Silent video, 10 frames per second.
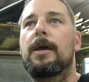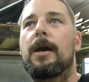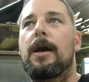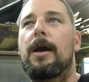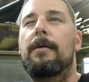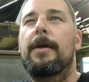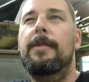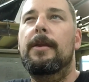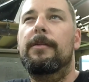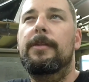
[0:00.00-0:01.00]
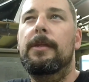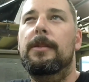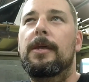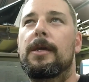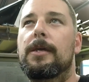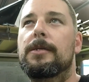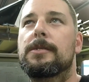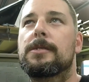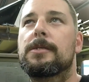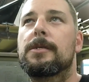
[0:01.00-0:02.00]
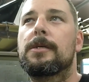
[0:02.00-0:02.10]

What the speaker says: And then I think there's